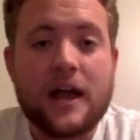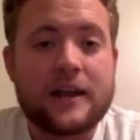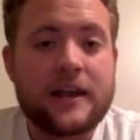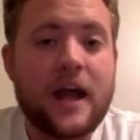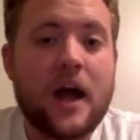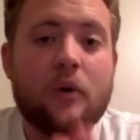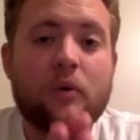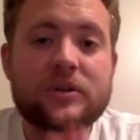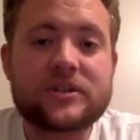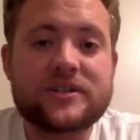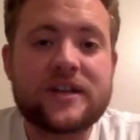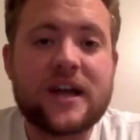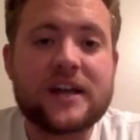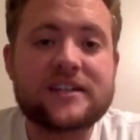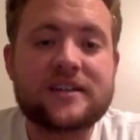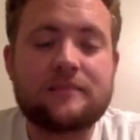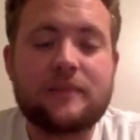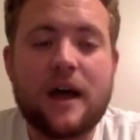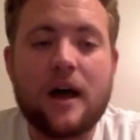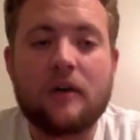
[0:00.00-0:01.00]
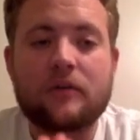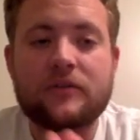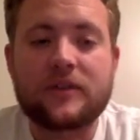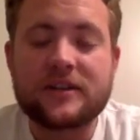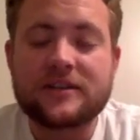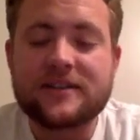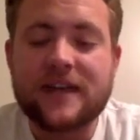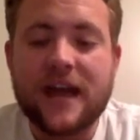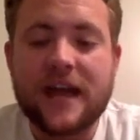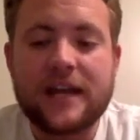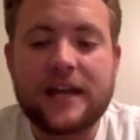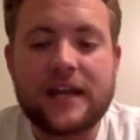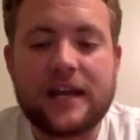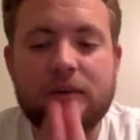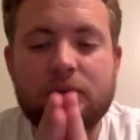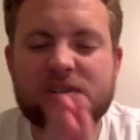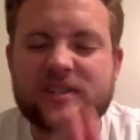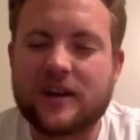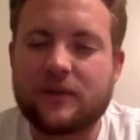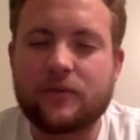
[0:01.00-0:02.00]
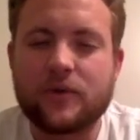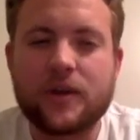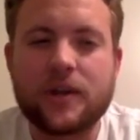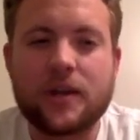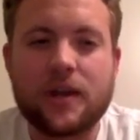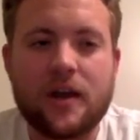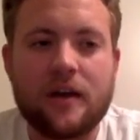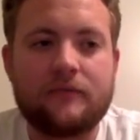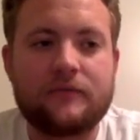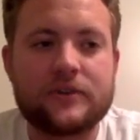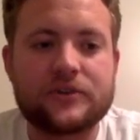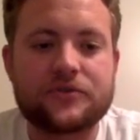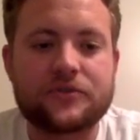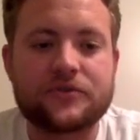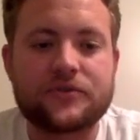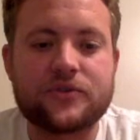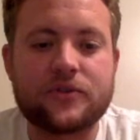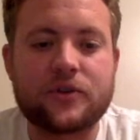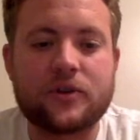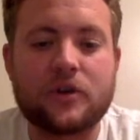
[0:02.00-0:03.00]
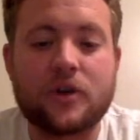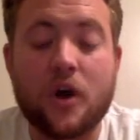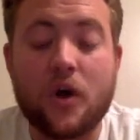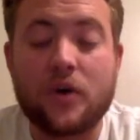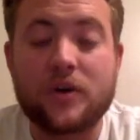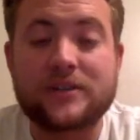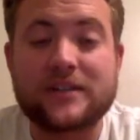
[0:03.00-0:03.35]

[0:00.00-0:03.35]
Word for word: Now, what's nice about this IDE, which I really love Visual Studio Code,